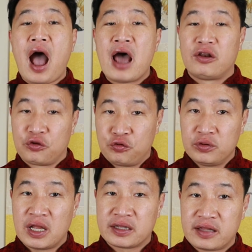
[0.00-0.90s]
are the
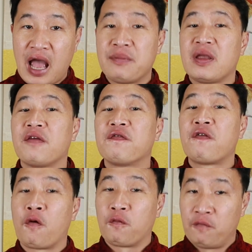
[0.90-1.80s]
good luck timing
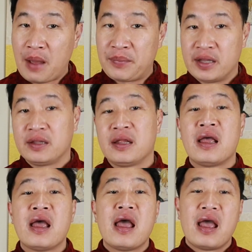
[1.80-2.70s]
for Rabbit.
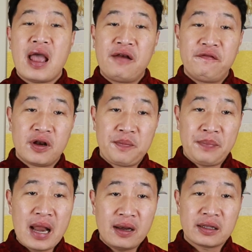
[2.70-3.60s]
And for the
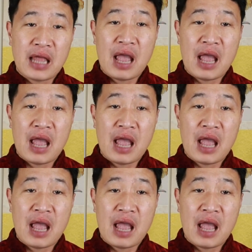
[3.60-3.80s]
bad luck